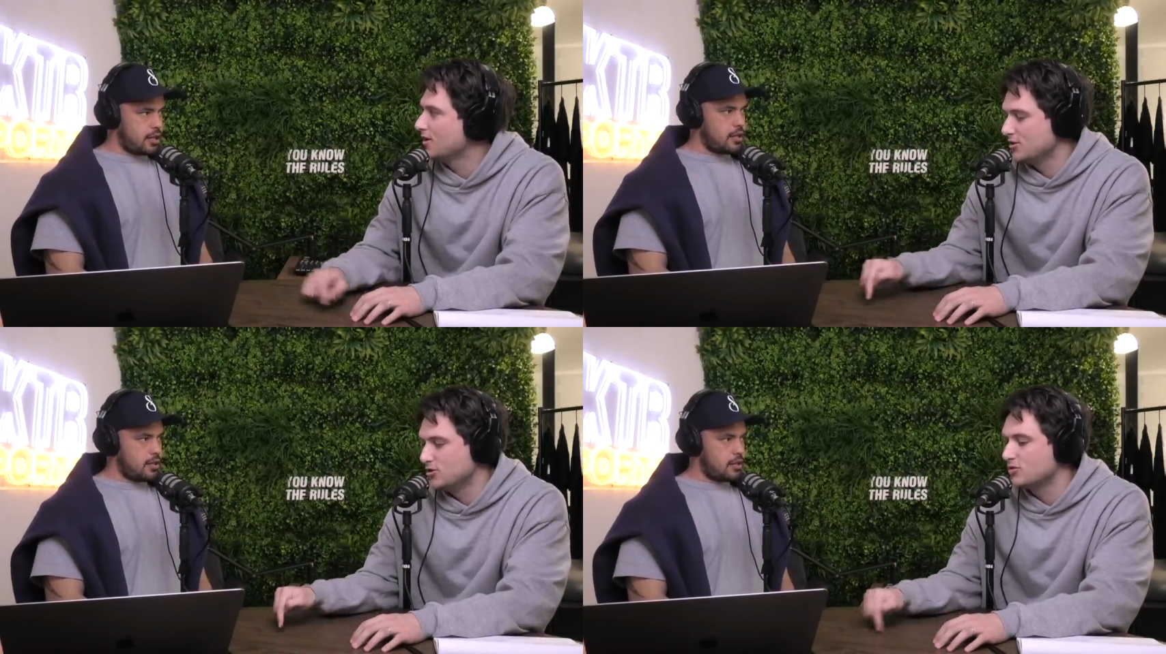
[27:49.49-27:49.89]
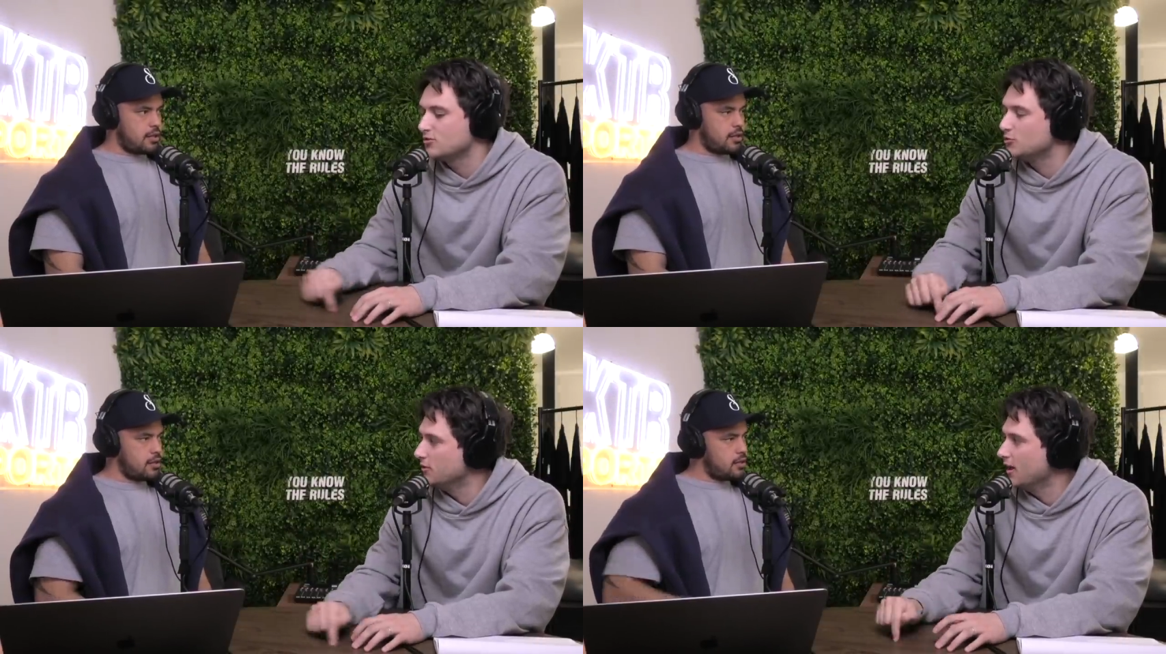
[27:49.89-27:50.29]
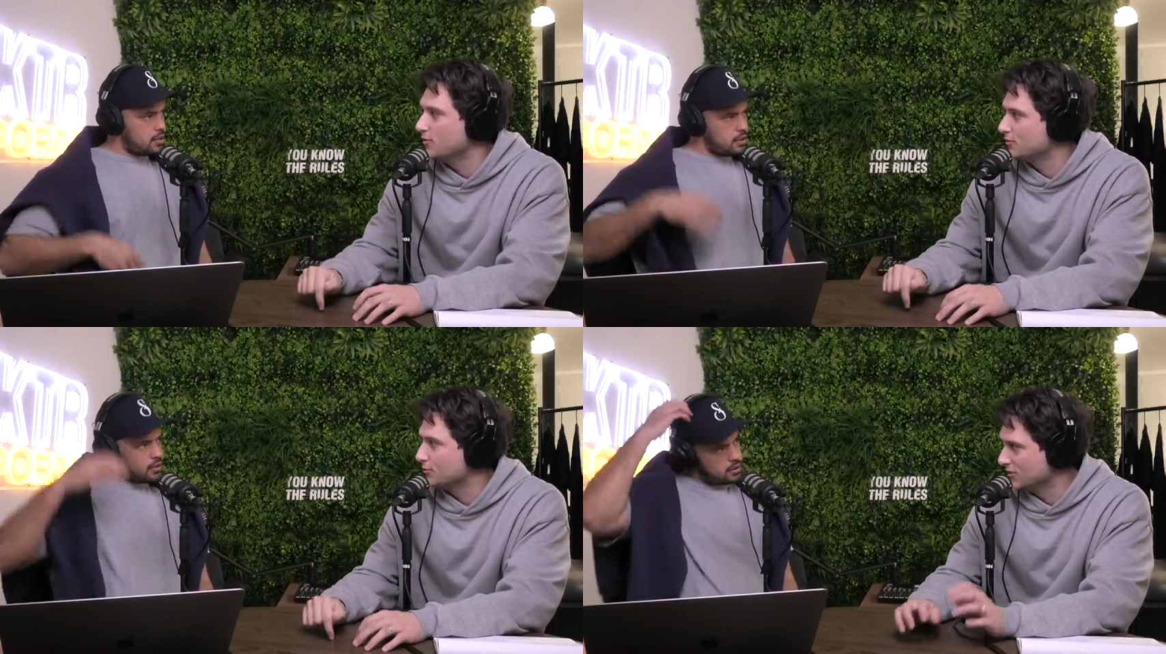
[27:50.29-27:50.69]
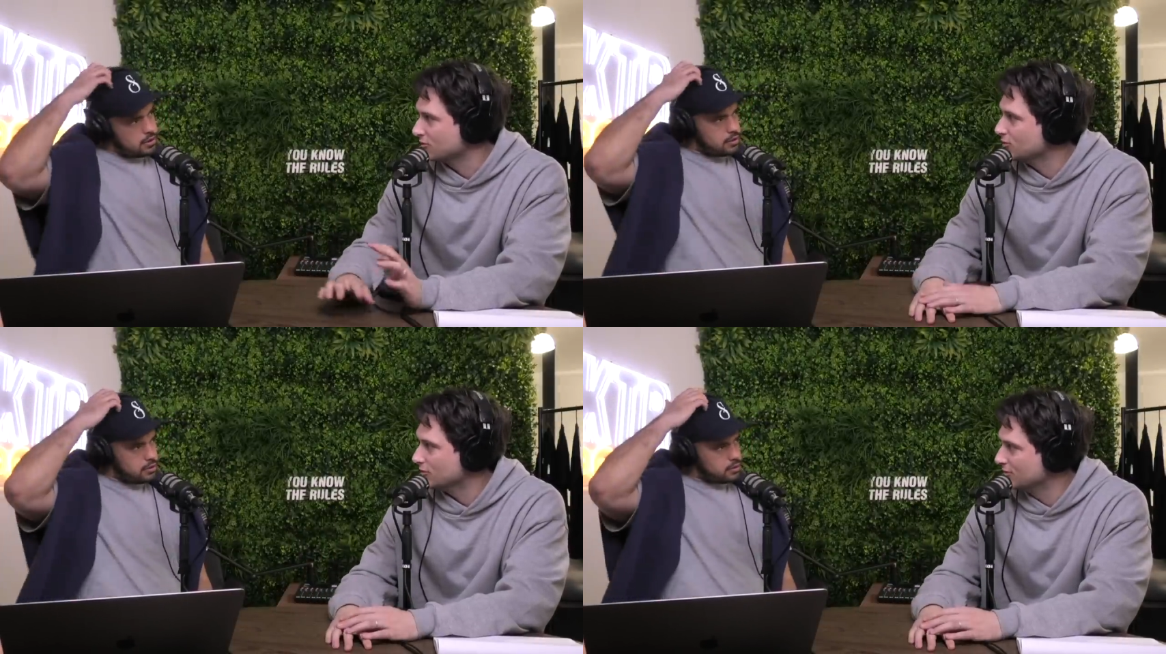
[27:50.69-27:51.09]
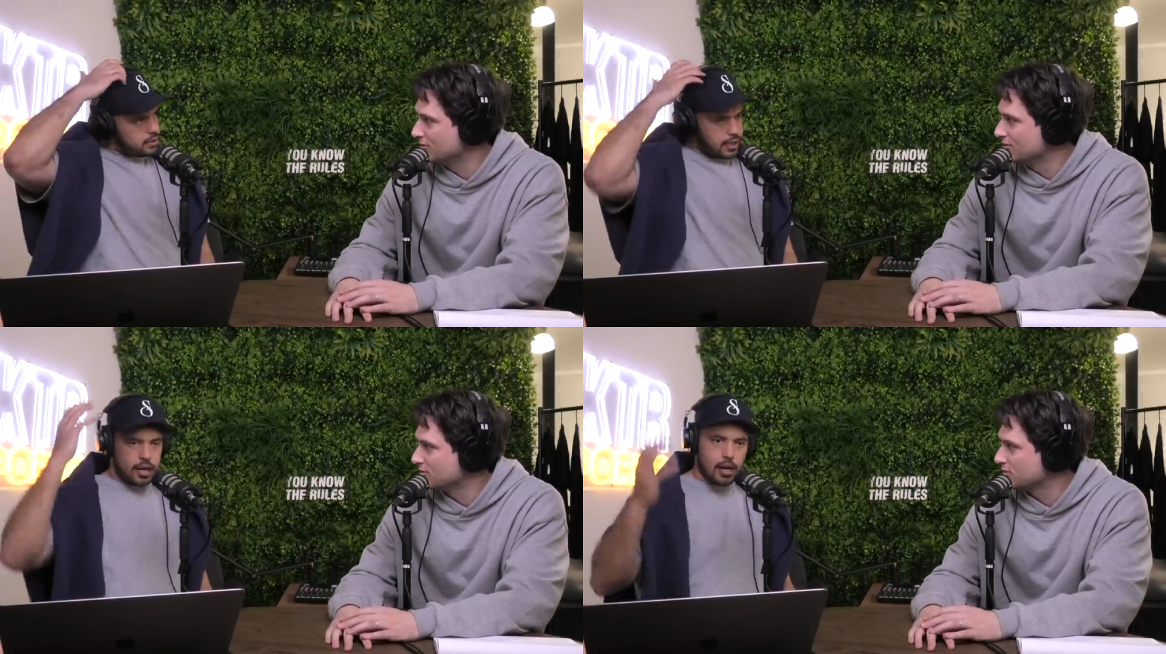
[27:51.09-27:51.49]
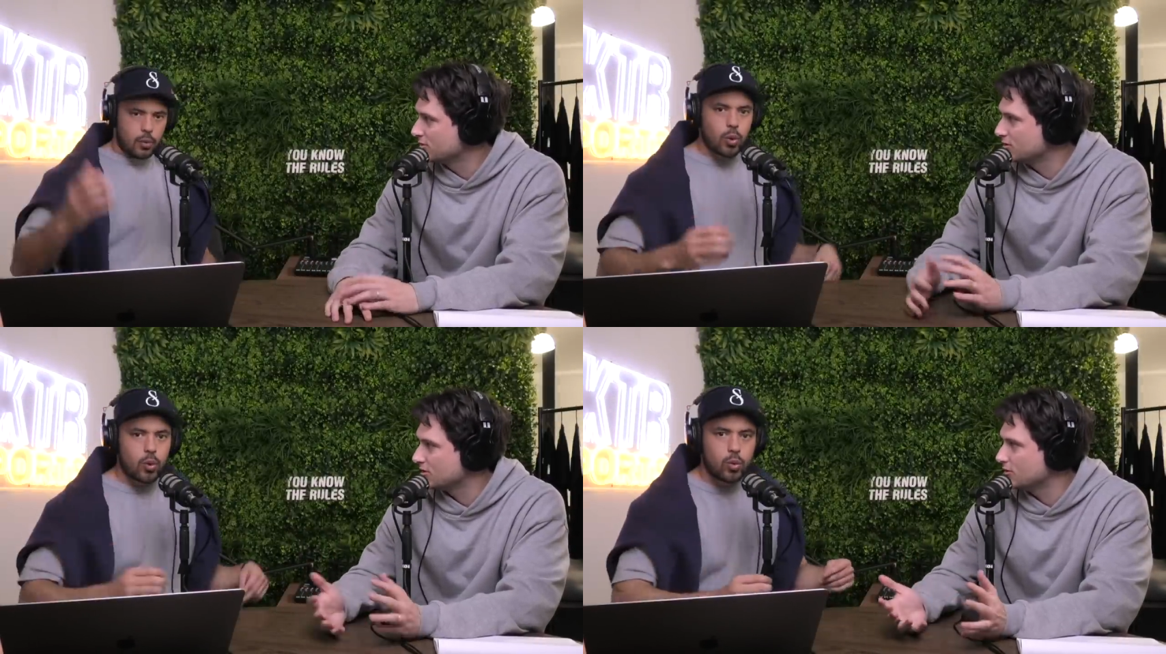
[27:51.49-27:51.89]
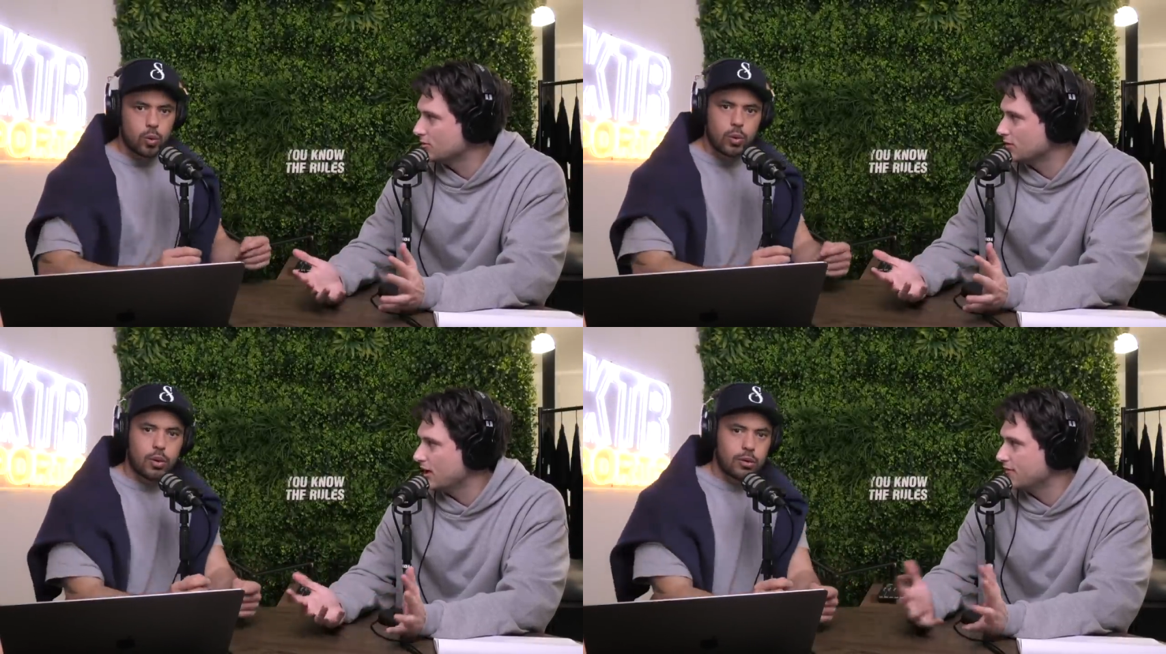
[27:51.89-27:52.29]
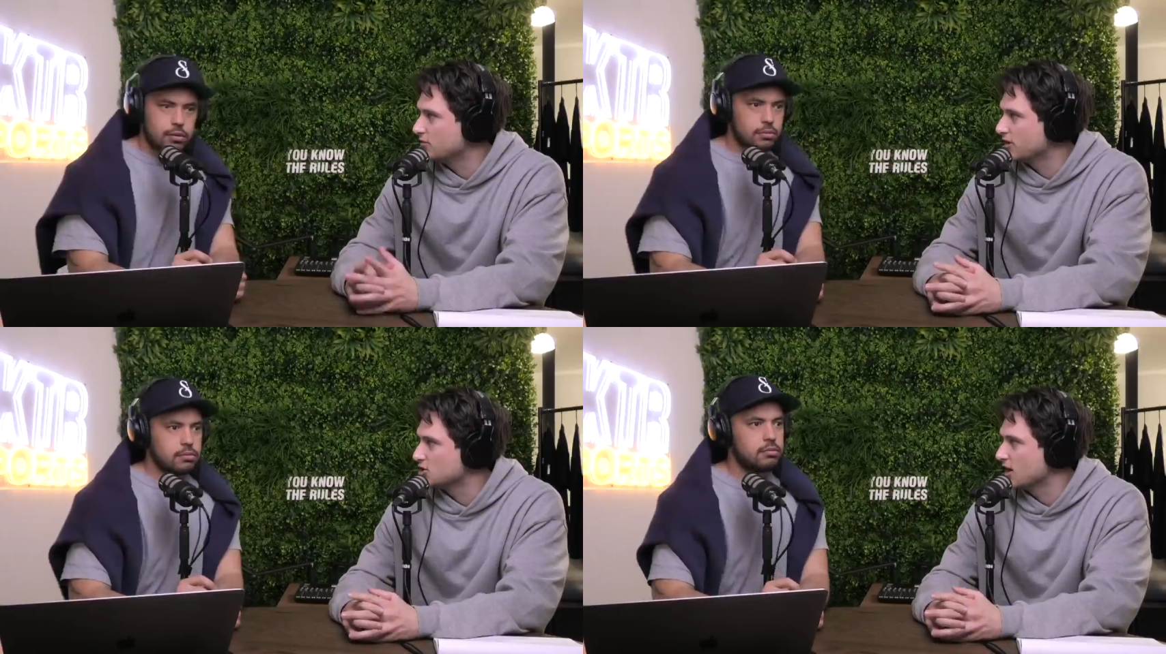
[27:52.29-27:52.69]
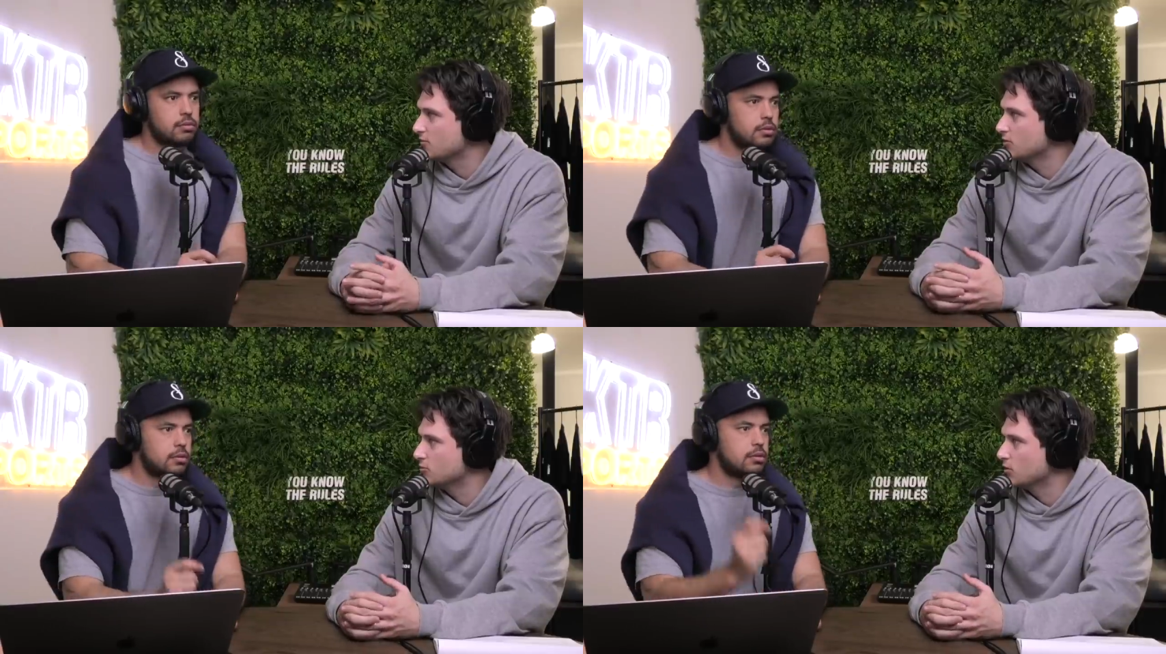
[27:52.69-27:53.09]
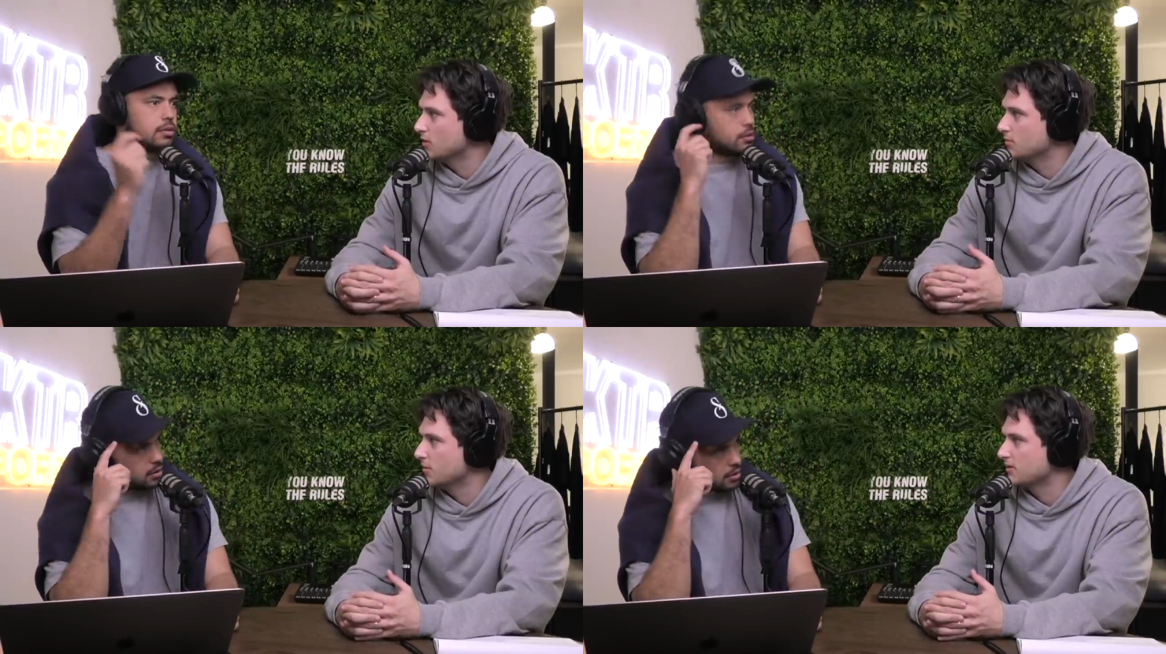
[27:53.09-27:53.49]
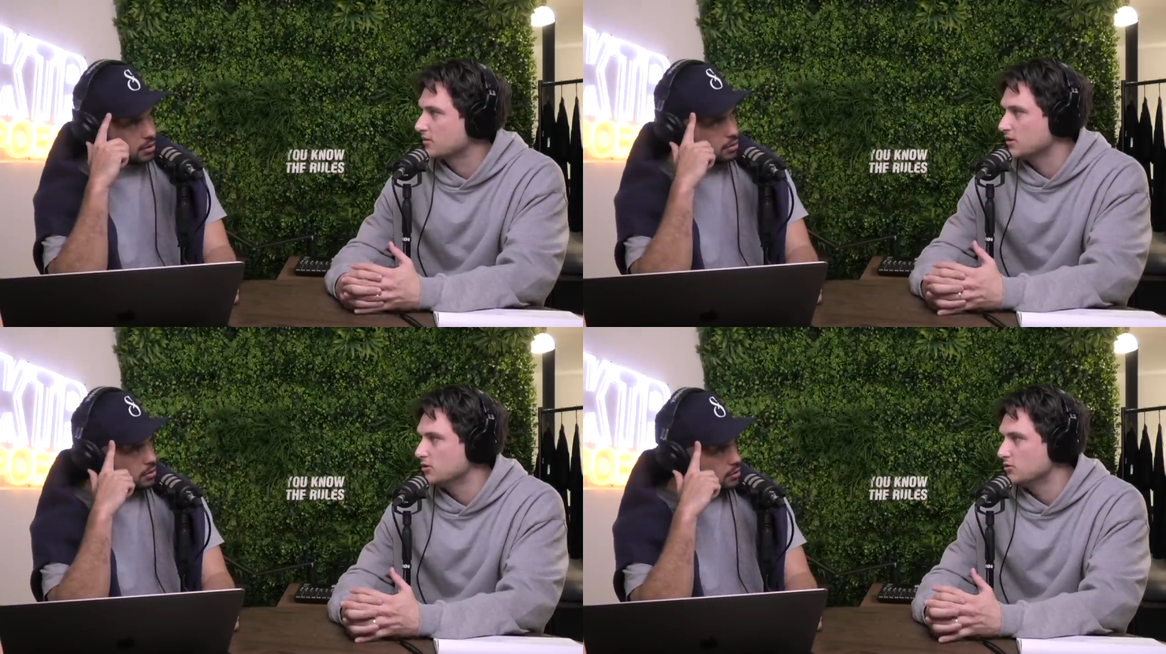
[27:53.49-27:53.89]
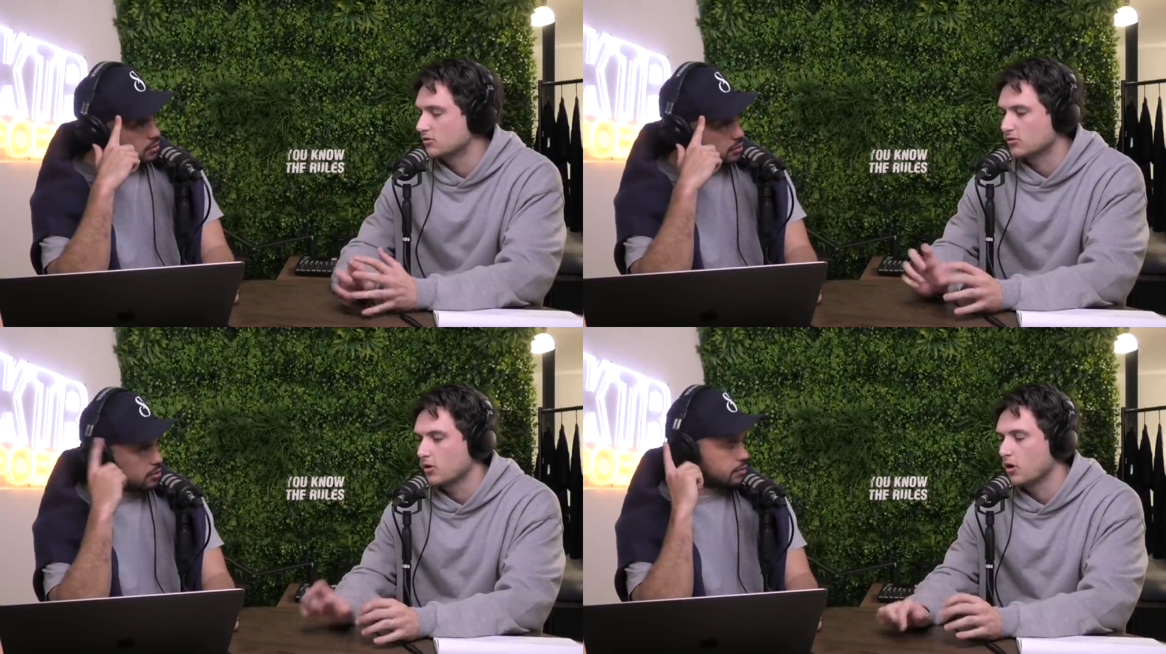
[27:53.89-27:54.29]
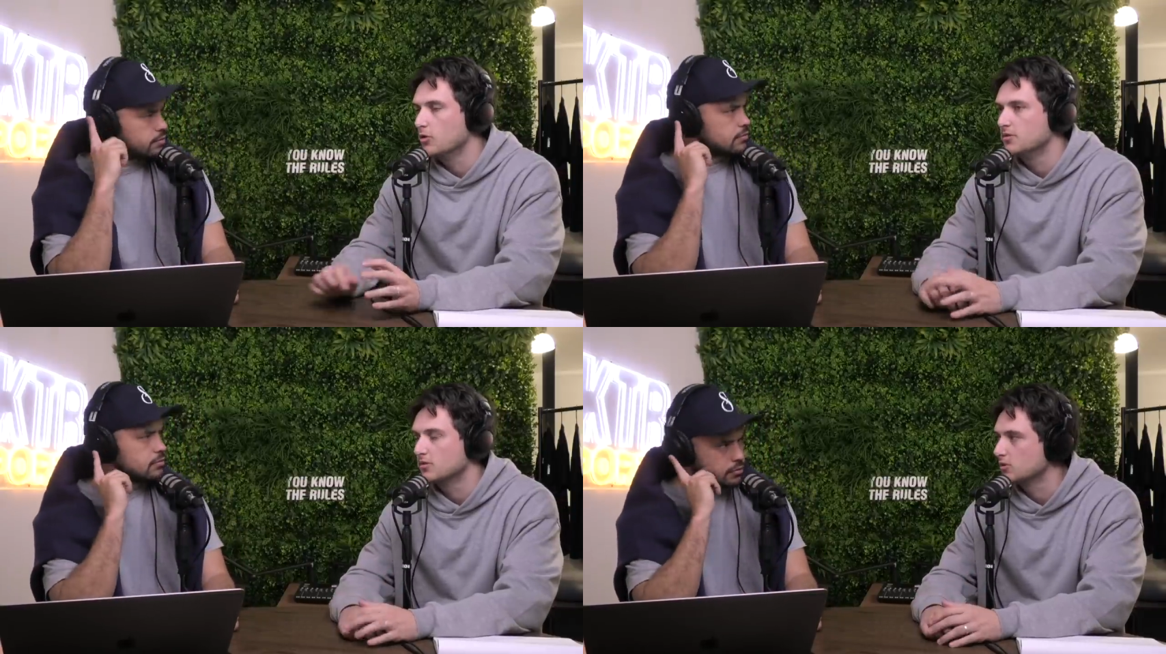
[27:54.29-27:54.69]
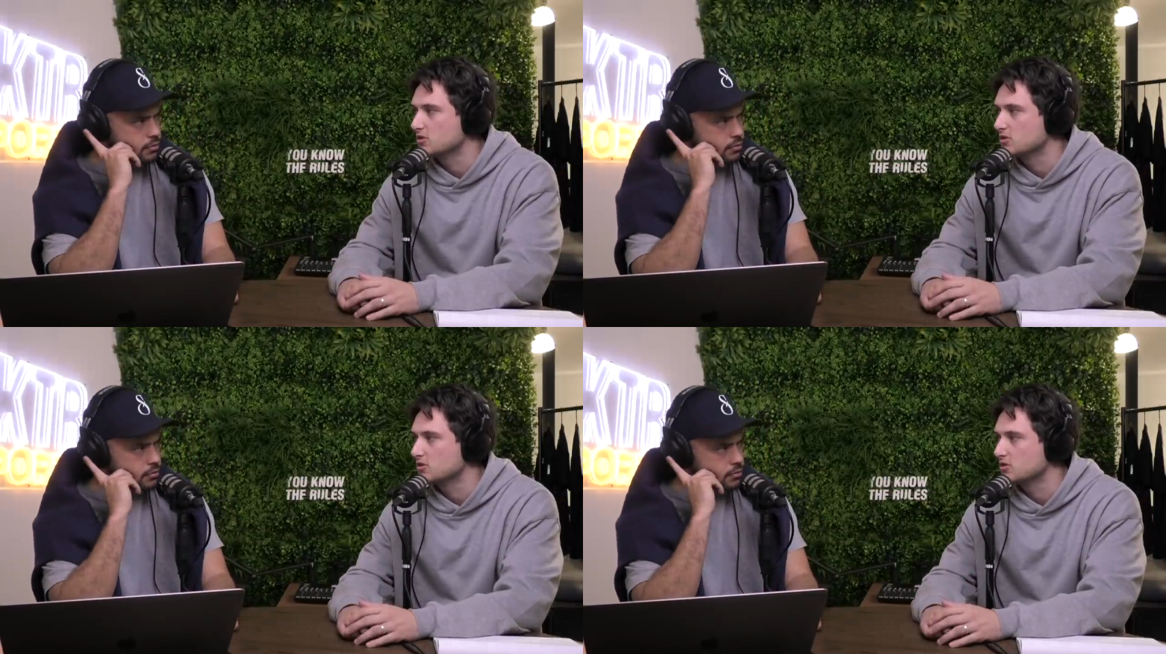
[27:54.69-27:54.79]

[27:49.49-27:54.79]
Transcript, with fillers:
Speaker 1: Yeah. You should do that through Discord because you can do the live like chat rooms where basically you just go open to